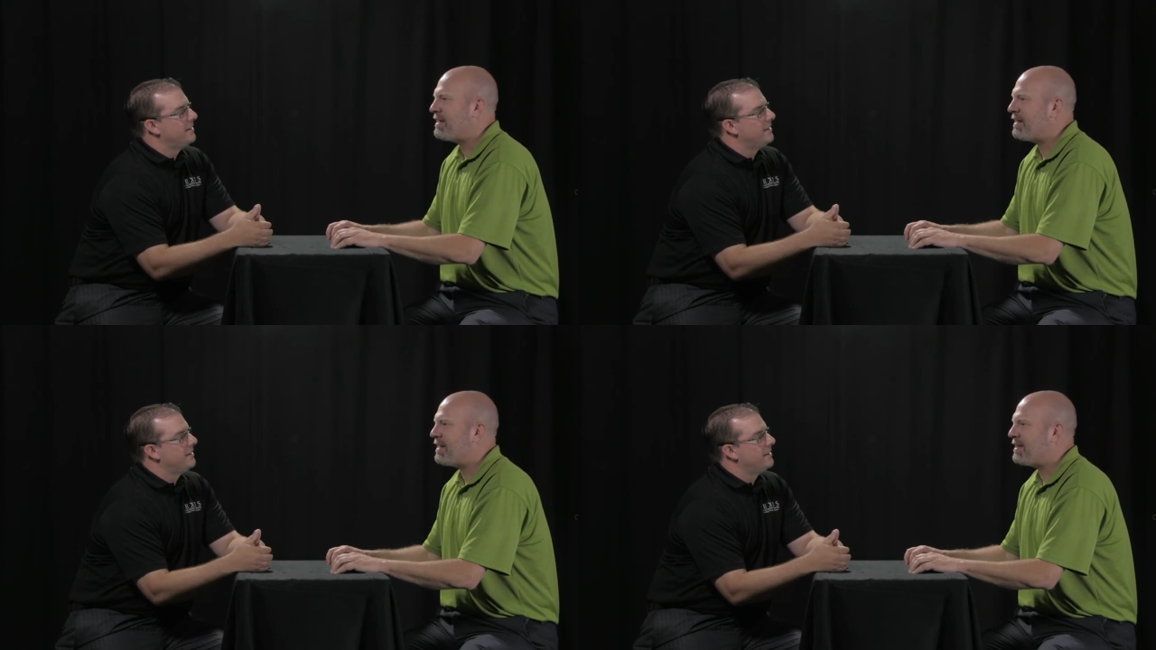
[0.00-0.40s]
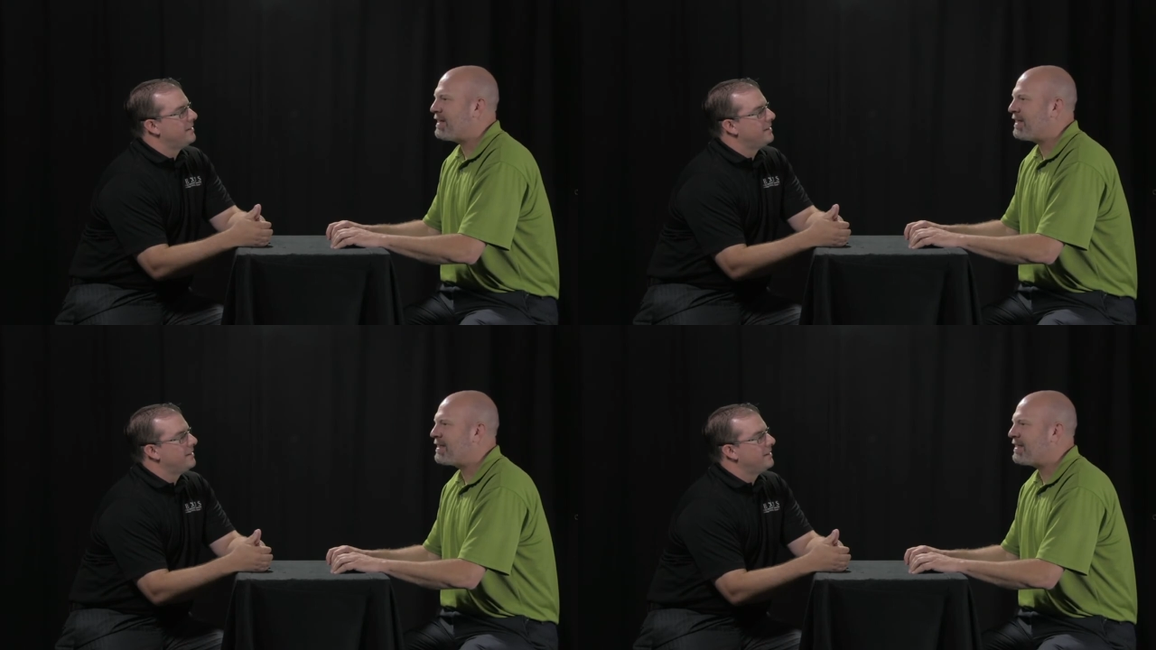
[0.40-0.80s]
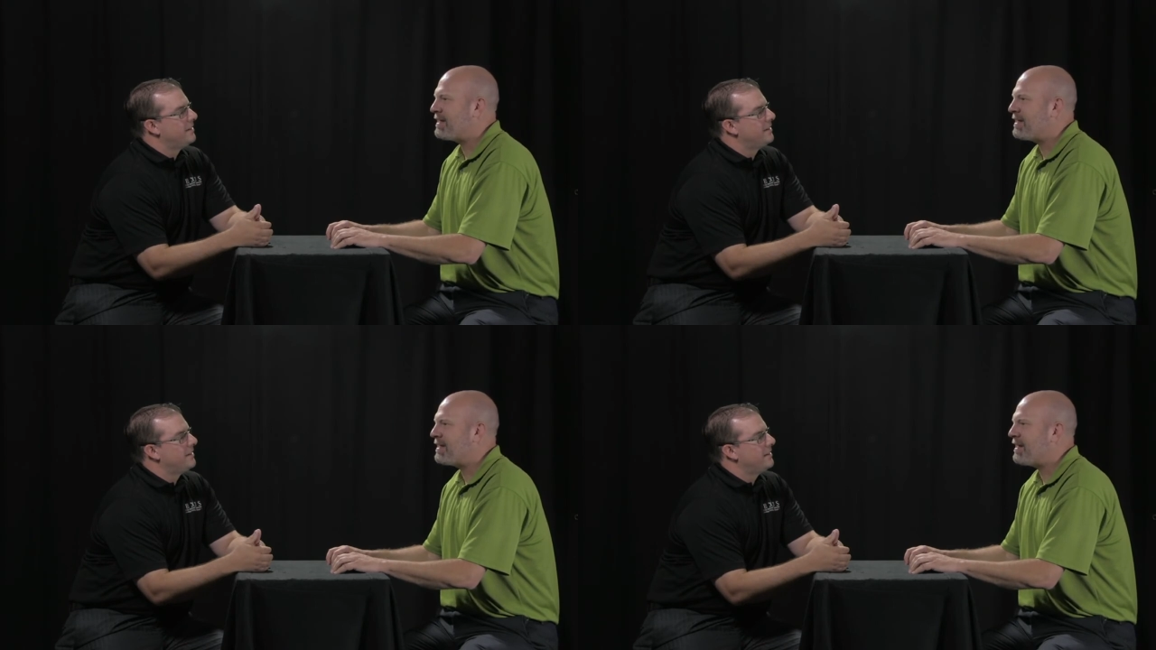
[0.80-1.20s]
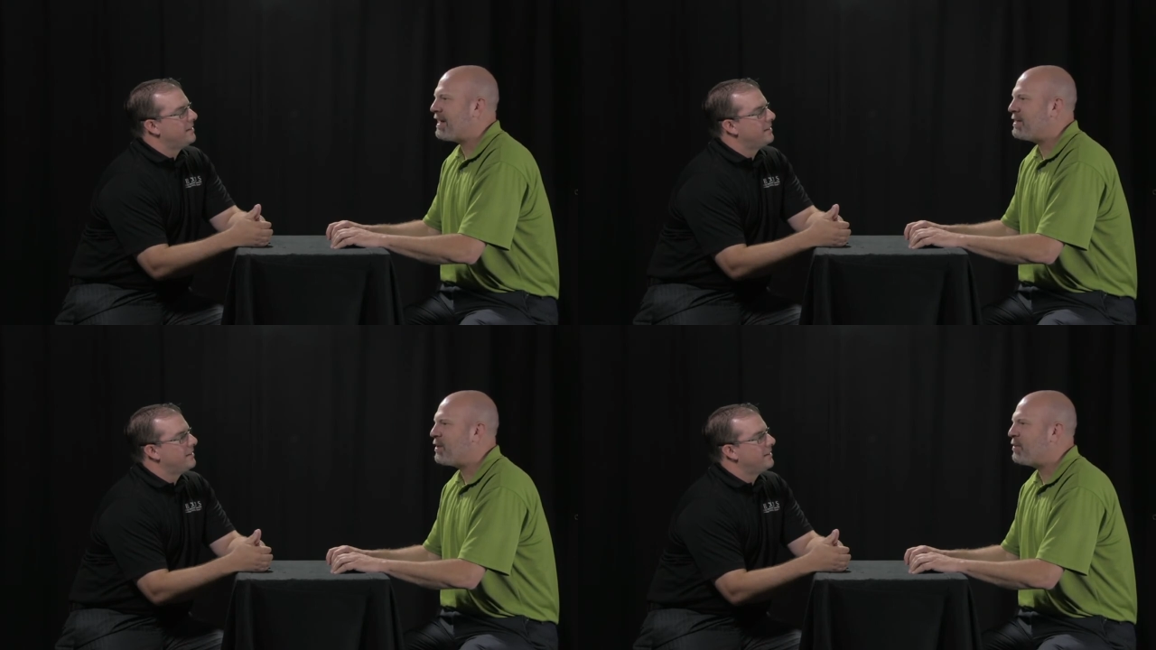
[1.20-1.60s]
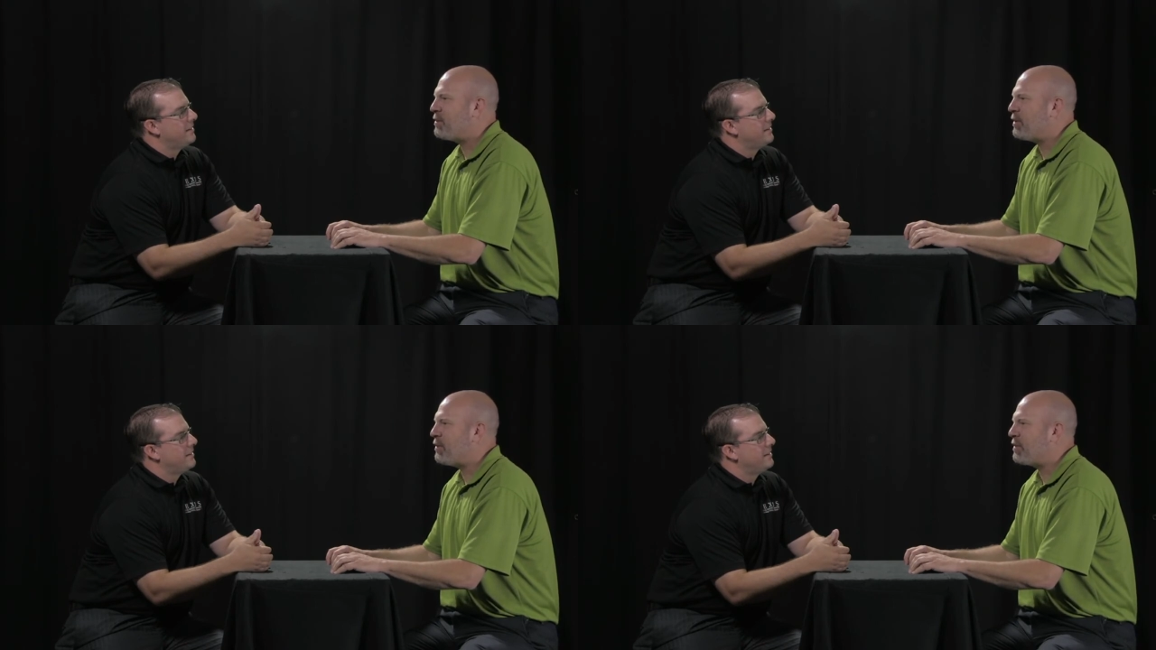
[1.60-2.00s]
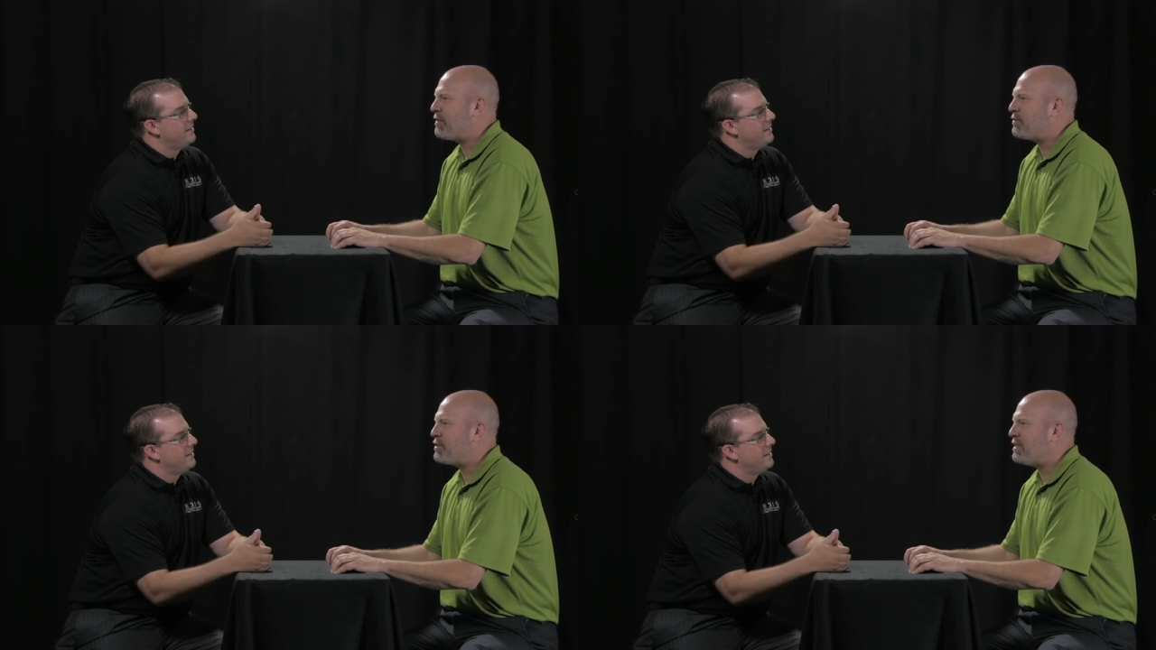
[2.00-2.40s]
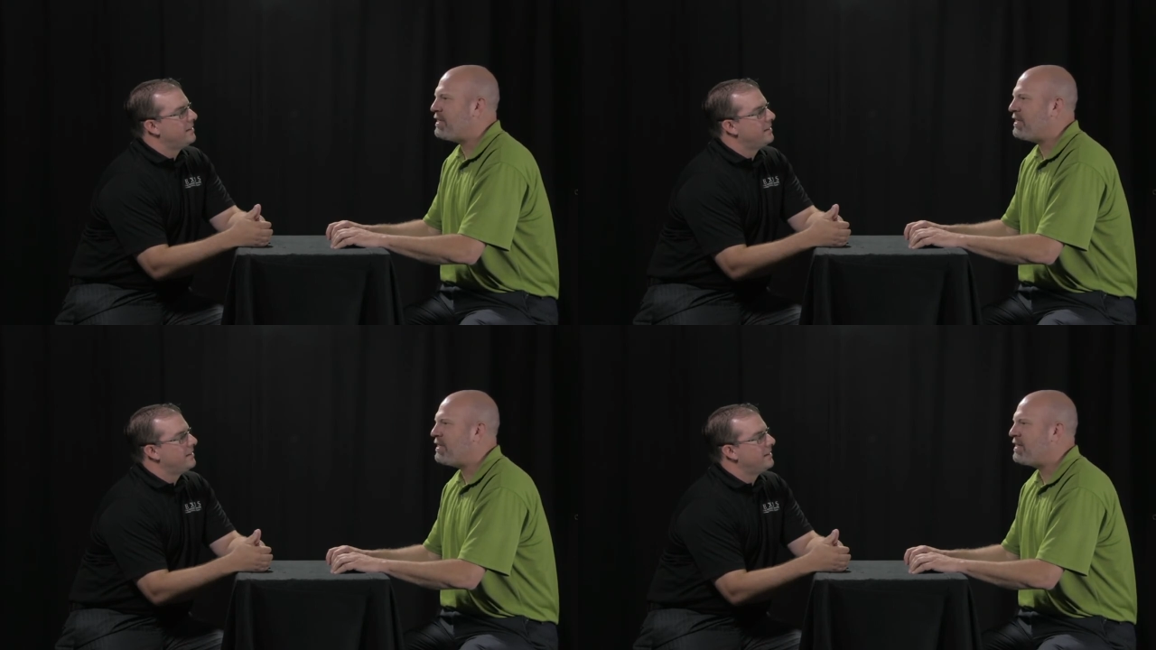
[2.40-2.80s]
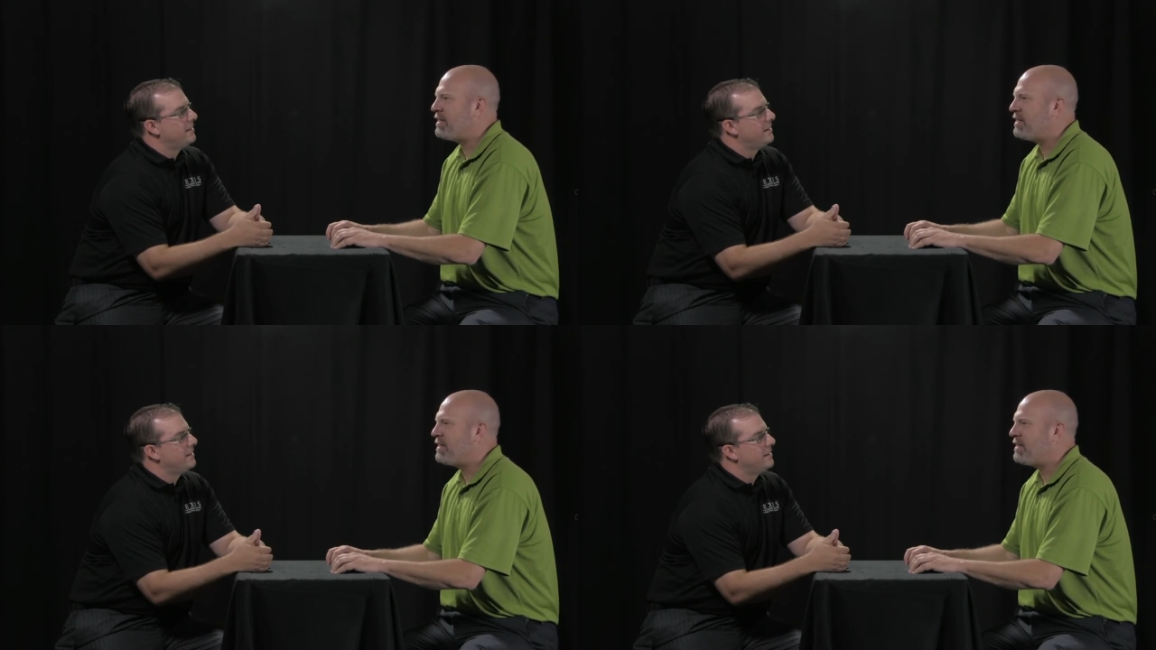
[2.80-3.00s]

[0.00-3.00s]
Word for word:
Speaker 1: and I think that I don't know if she